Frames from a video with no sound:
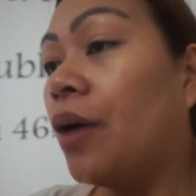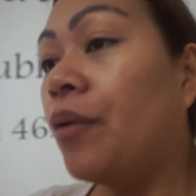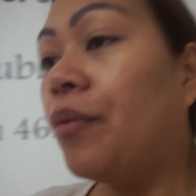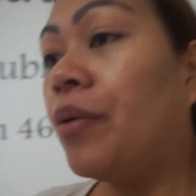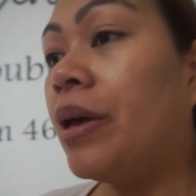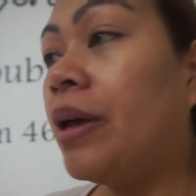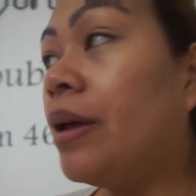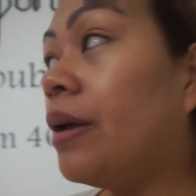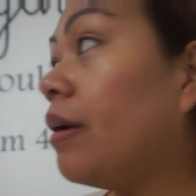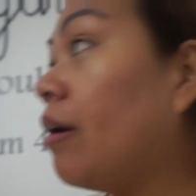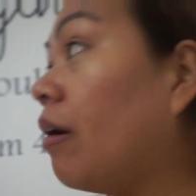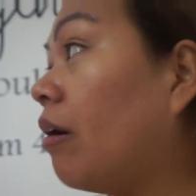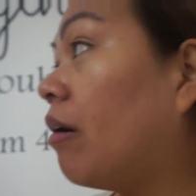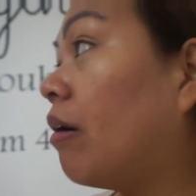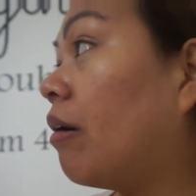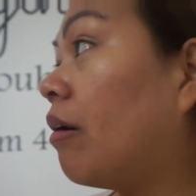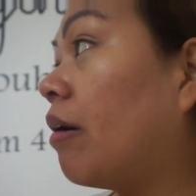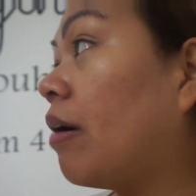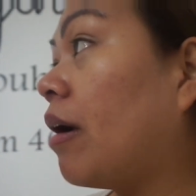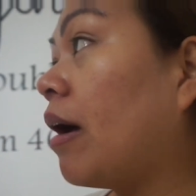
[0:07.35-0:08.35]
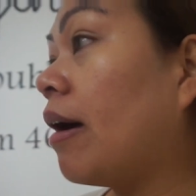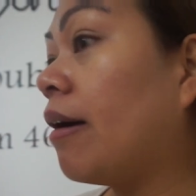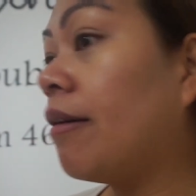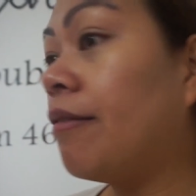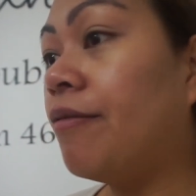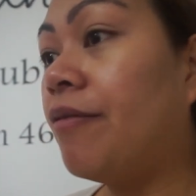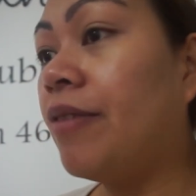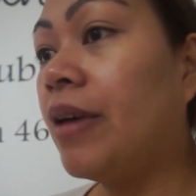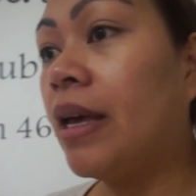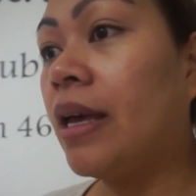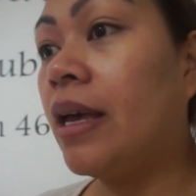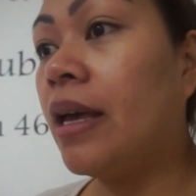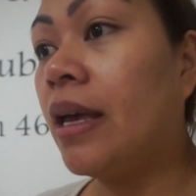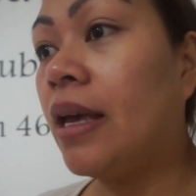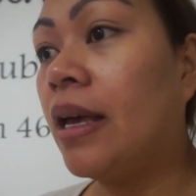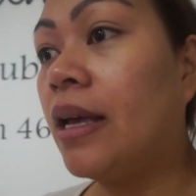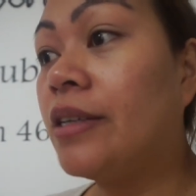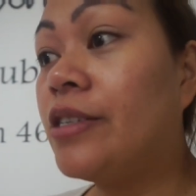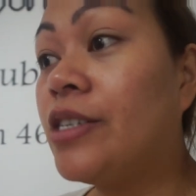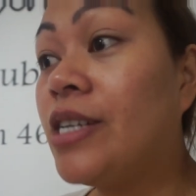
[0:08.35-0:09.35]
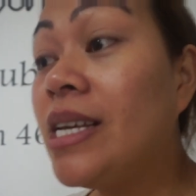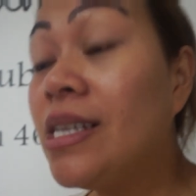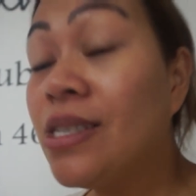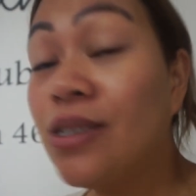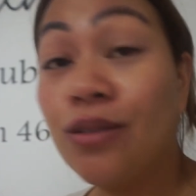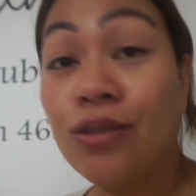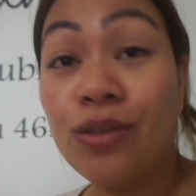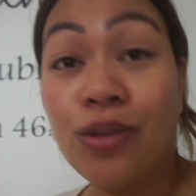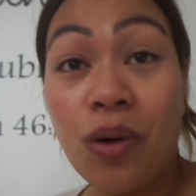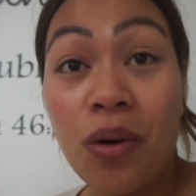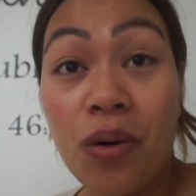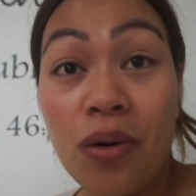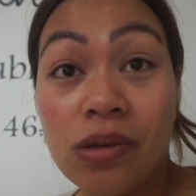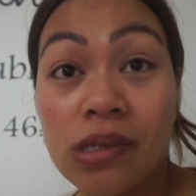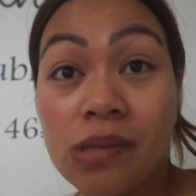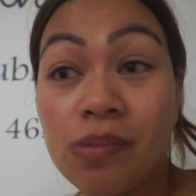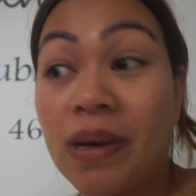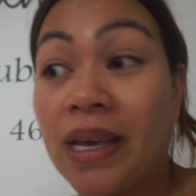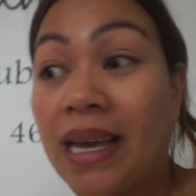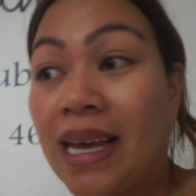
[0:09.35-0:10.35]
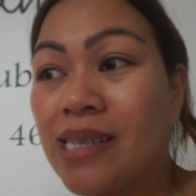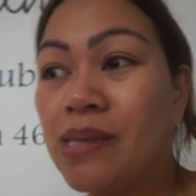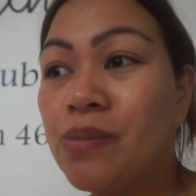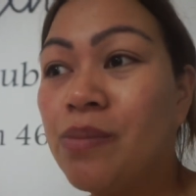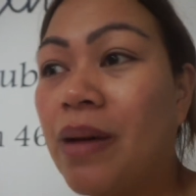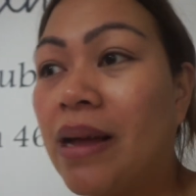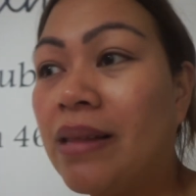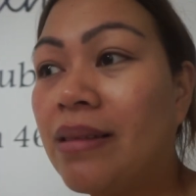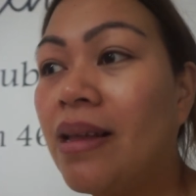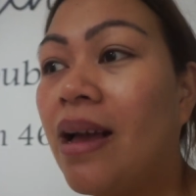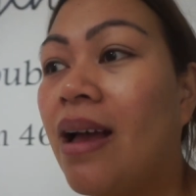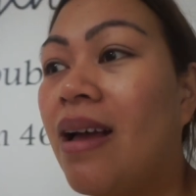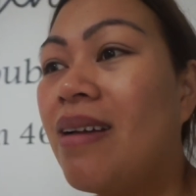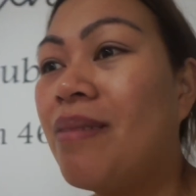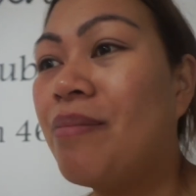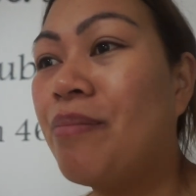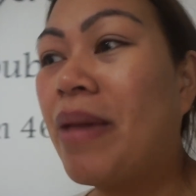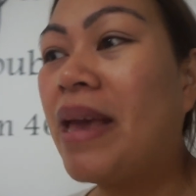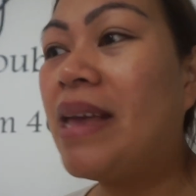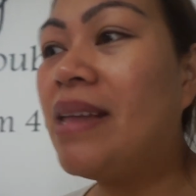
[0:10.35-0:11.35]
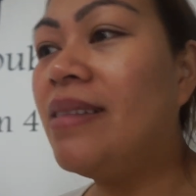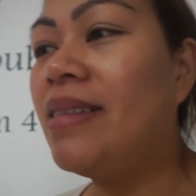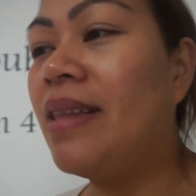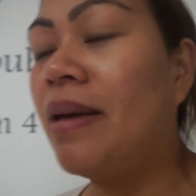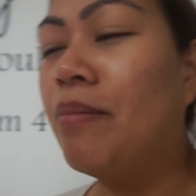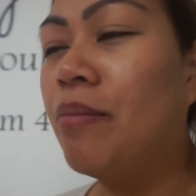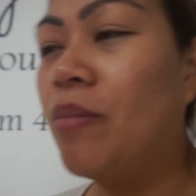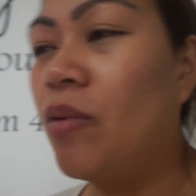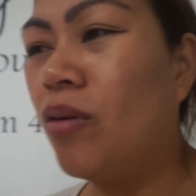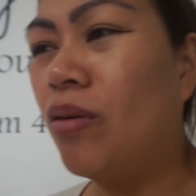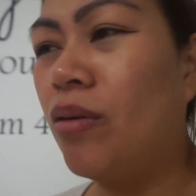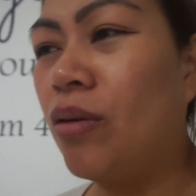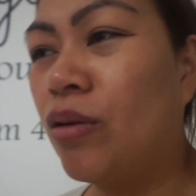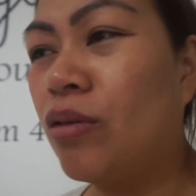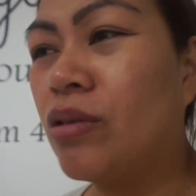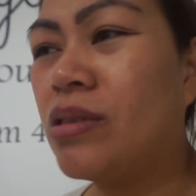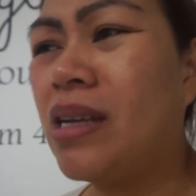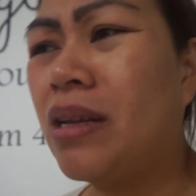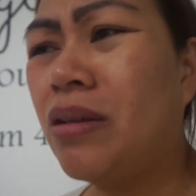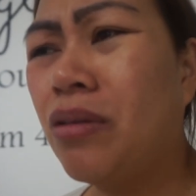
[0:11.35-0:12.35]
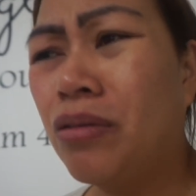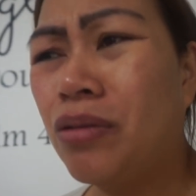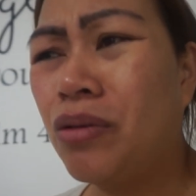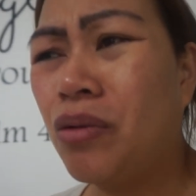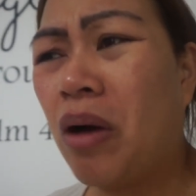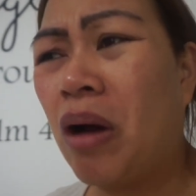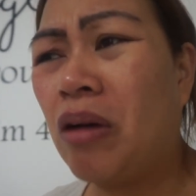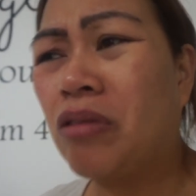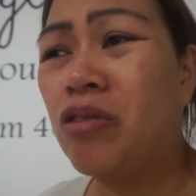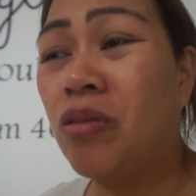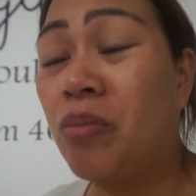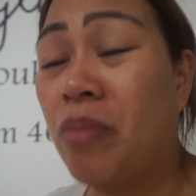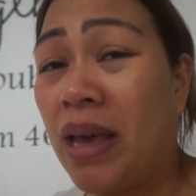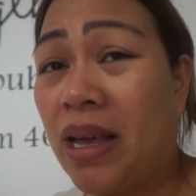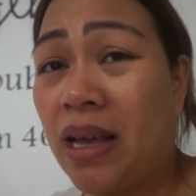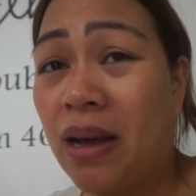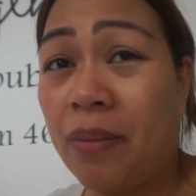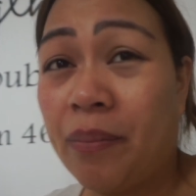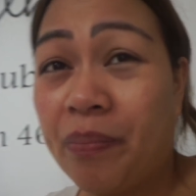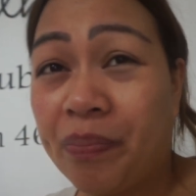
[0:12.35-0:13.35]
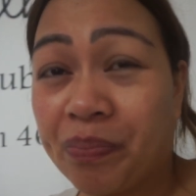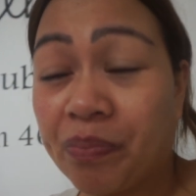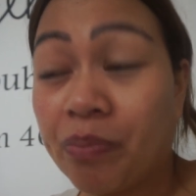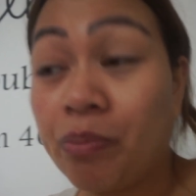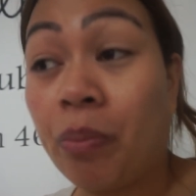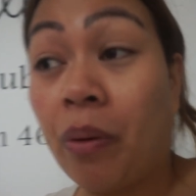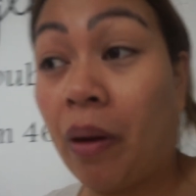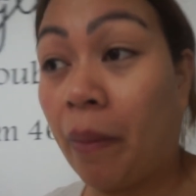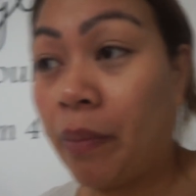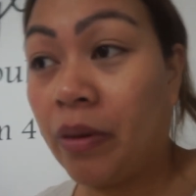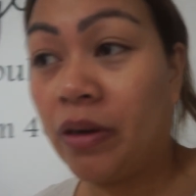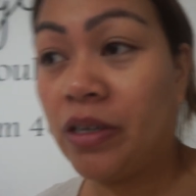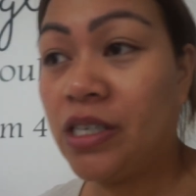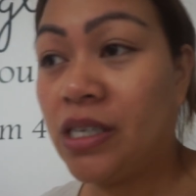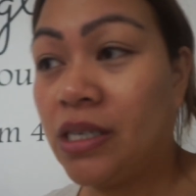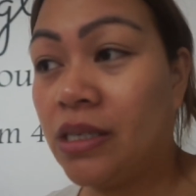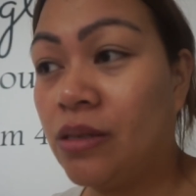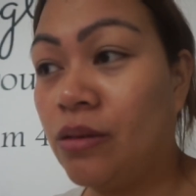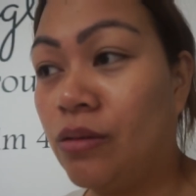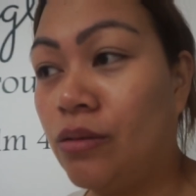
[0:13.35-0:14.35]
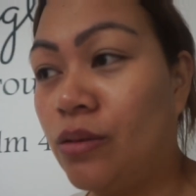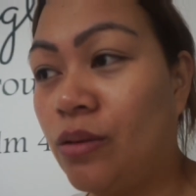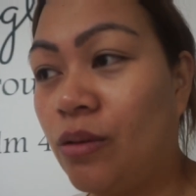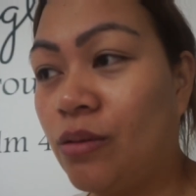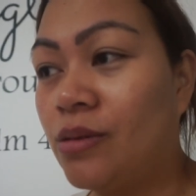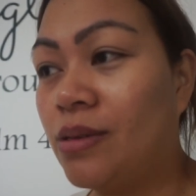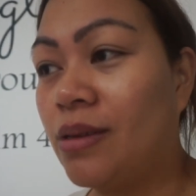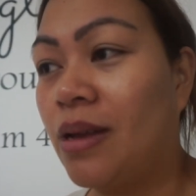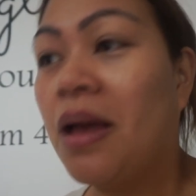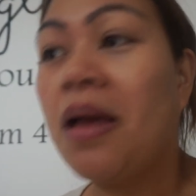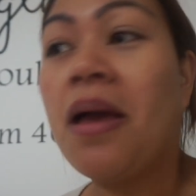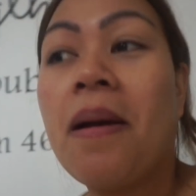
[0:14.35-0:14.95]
We are having cheese on toast. My husband made them all because I don't know how to make a proper cheese on toast.